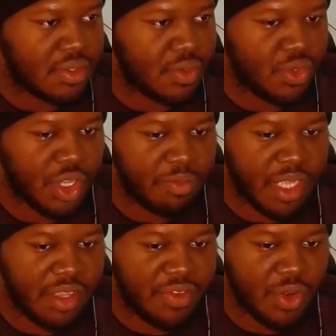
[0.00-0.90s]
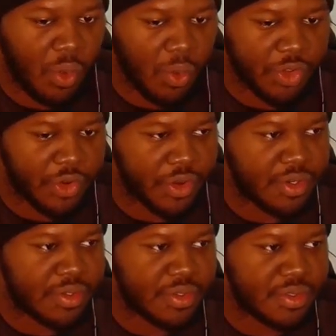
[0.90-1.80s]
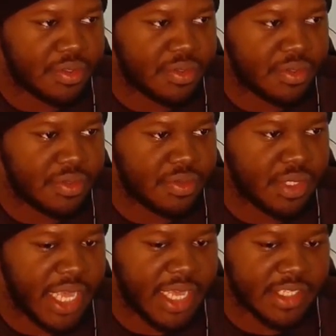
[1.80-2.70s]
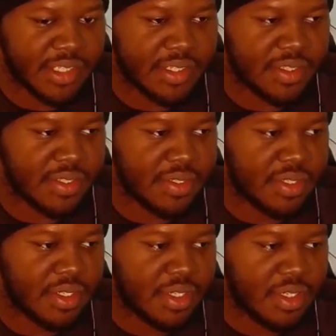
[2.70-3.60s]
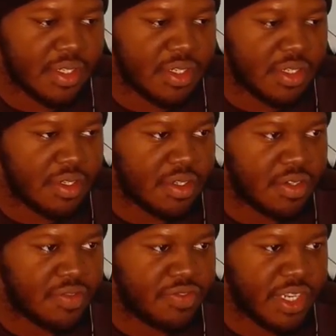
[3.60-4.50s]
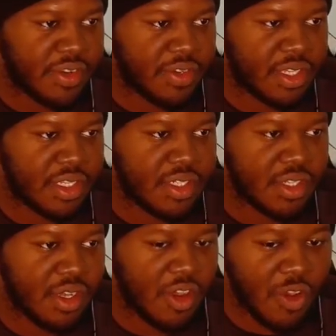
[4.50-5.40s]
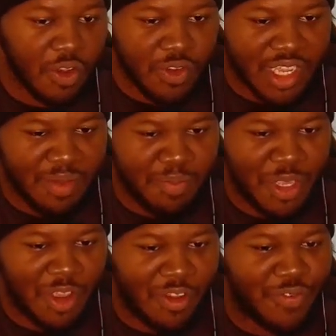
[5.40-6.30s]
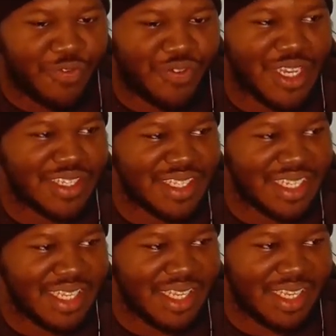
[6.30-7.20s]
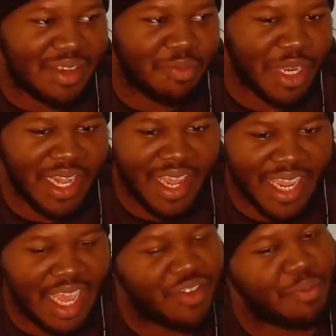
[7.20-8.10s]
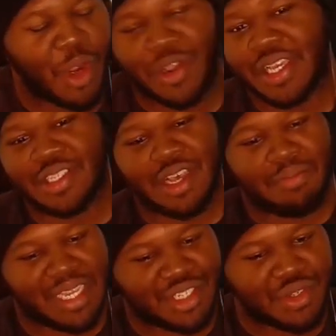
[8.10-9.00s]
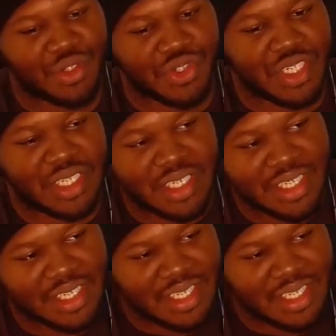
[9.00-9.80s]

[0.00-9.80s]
Ooh, you can be even golder. Yes. Variant. Oh, you can be all fuzzy! But I like having markings on my children.